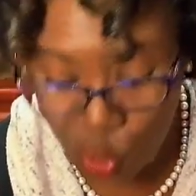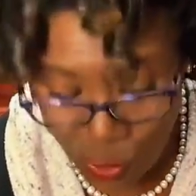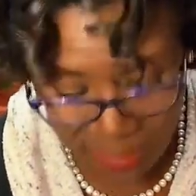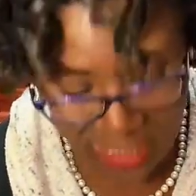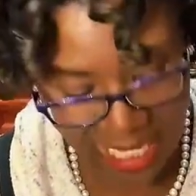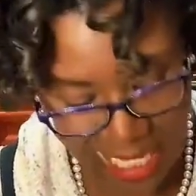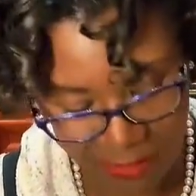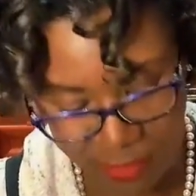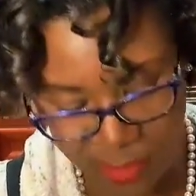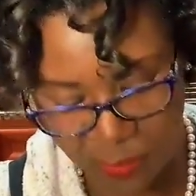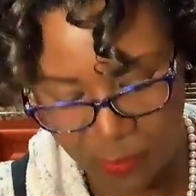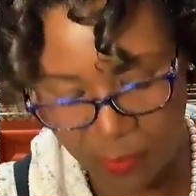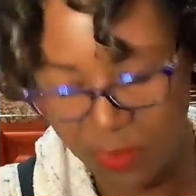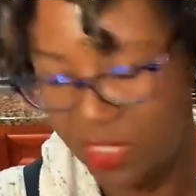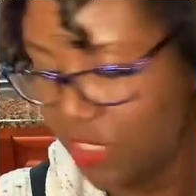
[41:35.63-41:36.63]
2
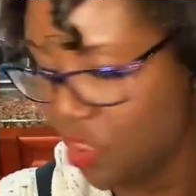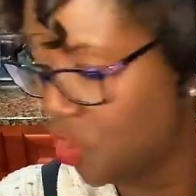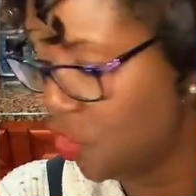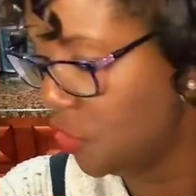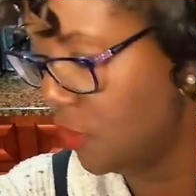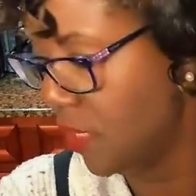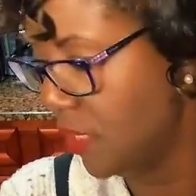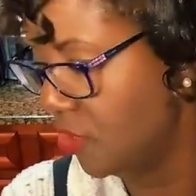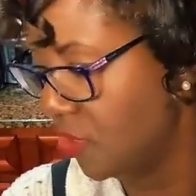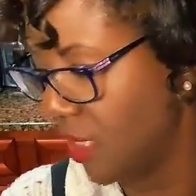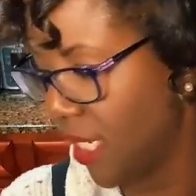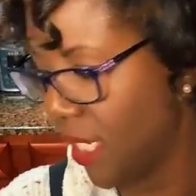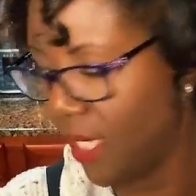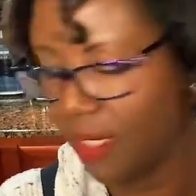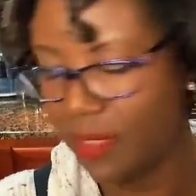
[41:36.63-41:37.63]
tablespoons is
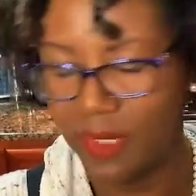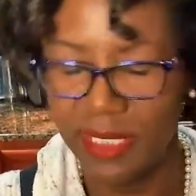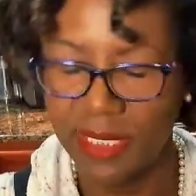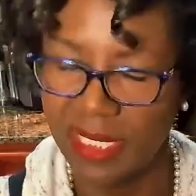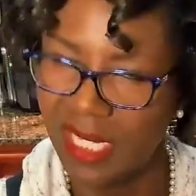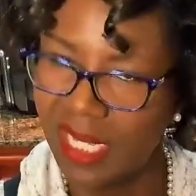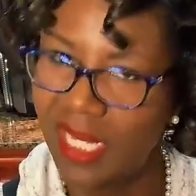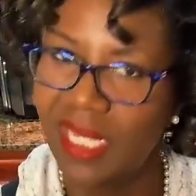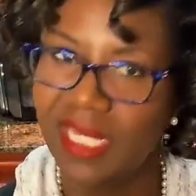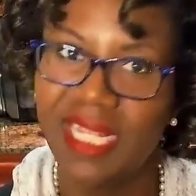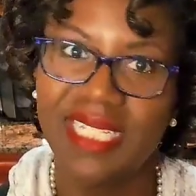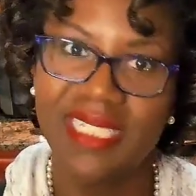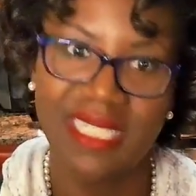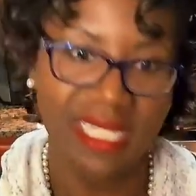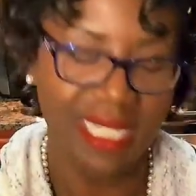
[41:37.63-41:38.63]
200 calories.
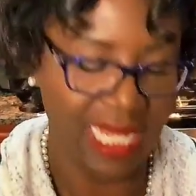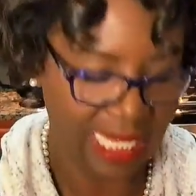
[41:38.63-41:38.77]
That's a